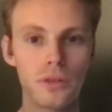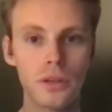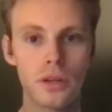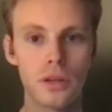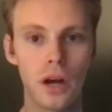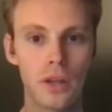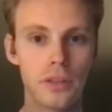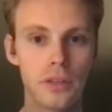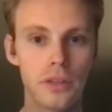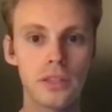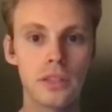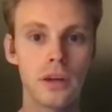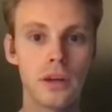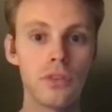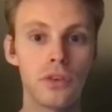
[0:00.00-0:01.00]
the content
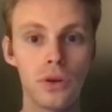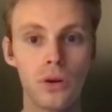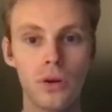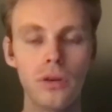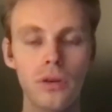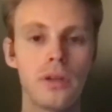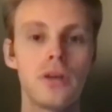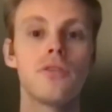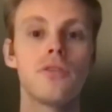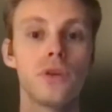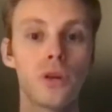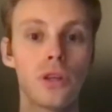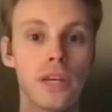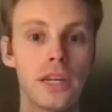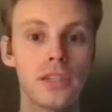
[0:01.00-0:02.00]
of
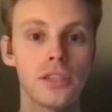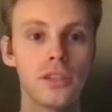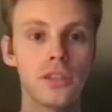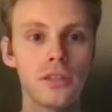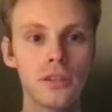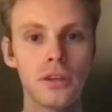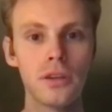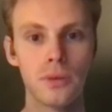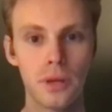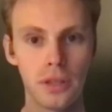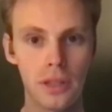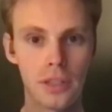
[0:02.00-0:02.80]
your attention, right?